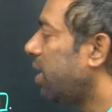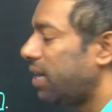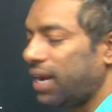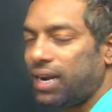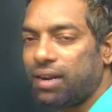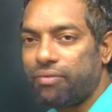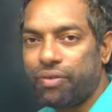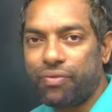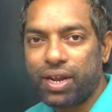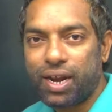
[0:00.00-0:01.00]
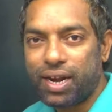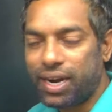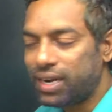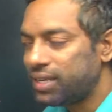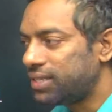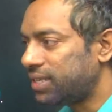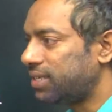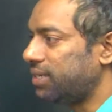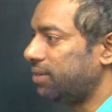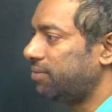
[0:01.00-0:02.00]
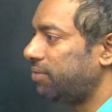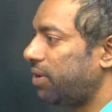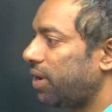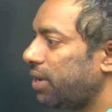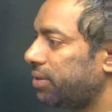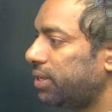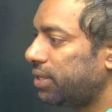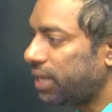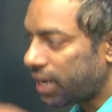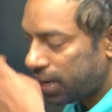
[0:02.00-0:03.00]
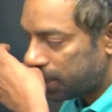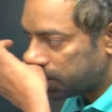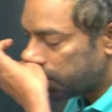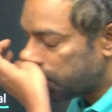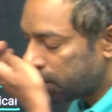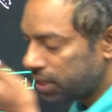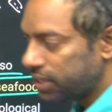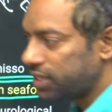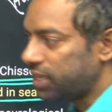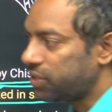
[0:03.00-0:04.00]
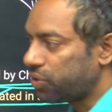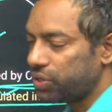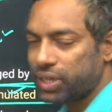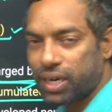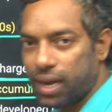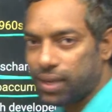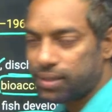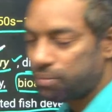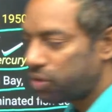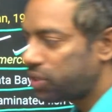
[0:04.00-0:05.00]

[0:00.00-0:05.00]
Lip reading: 1950 and 1960. Okay, they can ask you such question, guys, most